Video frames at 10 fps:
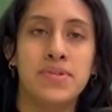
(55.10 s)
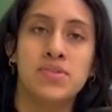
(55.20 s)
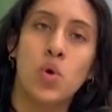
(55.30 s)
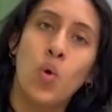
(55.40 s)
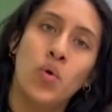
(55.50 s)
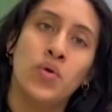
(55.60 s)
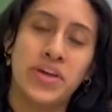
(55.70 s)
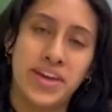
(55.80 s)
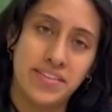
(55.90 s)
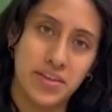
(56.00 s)
is called
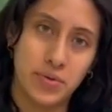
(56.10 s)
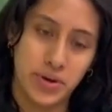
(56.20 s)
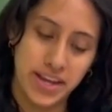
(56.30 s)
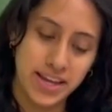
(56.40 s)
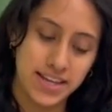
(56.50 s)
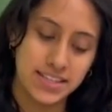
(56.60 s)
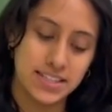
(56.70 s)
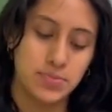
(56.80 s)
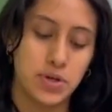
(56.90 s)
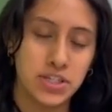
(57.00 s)
Hear the Ring, and
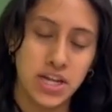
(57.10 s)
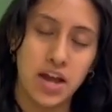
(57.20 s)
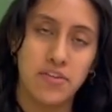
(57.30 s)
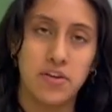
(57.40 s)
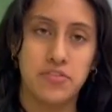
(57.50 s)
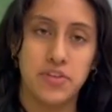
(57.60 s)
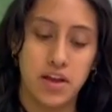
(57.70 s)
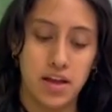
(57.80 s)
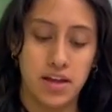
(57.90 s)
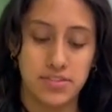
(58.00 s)
this prototype of
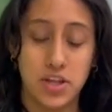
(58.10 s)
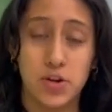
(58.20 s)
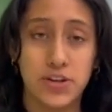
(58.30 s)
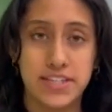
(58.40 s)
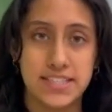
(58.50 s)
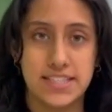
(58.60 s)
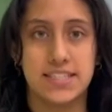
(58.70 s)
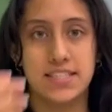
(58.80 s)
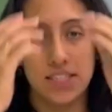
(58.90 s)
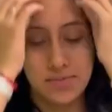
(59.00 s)
the security
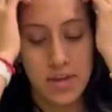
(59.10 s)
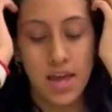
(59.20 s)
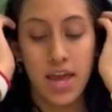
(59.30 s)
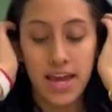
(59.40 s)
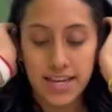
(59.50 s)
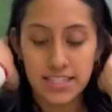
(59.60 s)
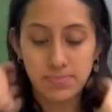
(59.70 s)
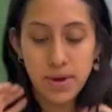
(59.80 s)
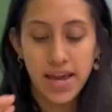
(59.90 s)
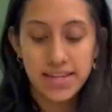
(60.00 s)
system is
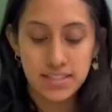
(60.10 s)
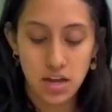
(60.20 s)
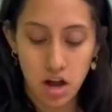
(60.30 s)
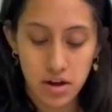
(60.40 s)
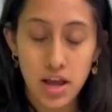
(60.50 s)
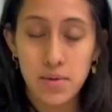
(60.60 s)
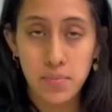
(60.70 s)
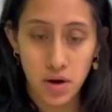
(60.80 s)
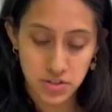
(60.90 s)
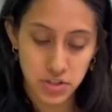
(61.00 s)
based on a
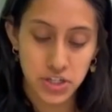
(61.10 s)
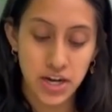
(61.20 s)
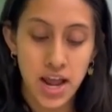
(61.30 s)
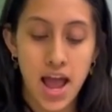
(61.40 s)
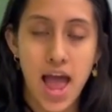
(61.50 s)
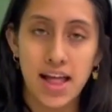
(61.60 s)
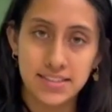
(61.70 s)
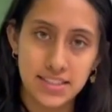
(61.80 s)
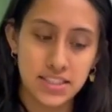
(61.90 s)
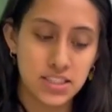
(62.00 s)
buzzer, an
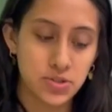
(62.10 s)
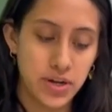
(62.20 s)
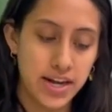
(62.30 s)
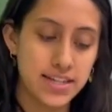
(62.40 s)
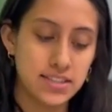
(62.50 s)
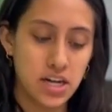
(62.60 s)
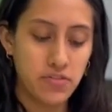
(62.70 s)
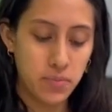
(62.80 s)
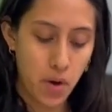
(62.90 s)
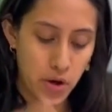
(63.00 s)
LCD screen, a
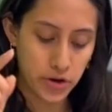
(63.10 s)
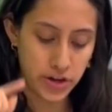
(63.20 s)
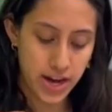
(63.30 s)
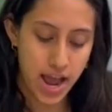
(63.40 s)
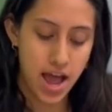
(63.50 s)
servo motor,